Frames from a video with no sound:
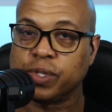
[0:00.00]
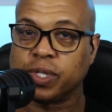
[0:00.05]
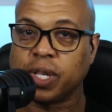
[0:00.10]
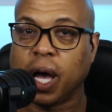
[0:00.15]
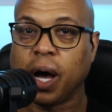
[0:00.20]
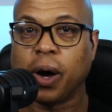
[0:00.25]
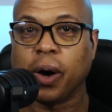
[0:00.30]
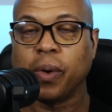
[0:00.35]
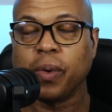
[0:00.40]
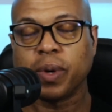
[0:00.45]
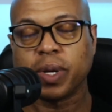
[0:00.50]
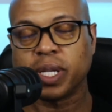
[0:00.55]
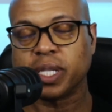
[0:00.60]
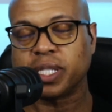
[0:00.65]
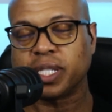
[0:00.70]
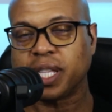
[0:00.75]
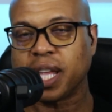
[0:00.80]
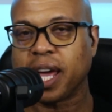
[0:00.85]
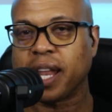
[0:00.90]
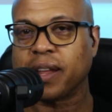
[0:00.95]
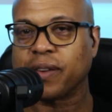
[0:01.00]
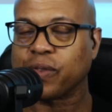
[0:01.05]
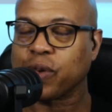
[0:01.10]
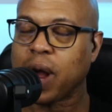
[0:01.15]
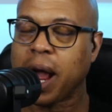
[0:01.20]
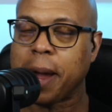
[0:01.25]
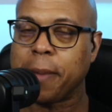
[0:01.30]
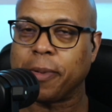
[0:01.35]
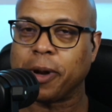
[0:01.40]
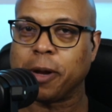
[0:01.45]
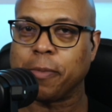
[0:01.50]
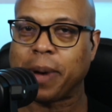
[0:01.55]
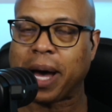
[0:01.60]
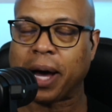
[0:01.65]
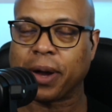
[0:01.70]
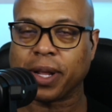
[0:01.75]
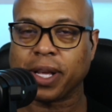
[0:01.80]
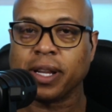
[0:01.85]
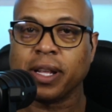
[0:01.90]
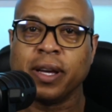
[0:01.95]
So instead of griping
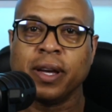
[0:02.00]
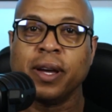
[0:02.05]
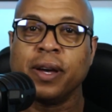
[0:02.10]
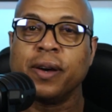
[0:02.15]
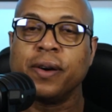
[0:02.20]
about it,